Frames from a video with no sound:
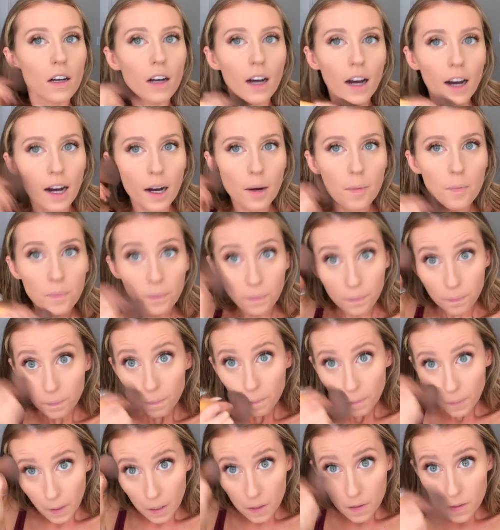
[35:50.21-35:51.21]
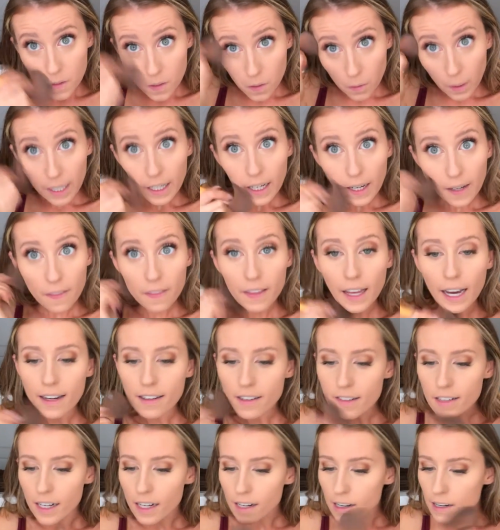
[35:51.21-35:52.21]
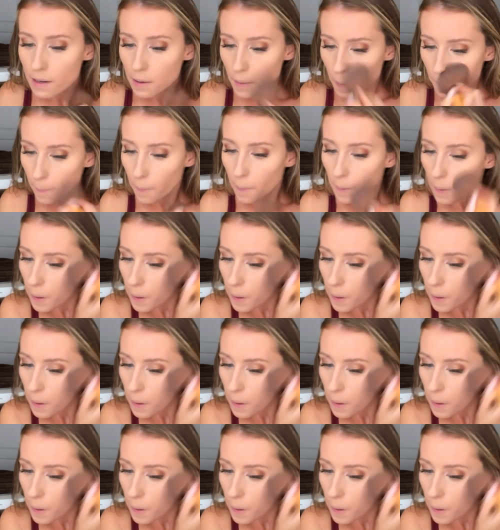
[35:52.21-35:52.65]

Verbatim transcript: Um, so I got that done,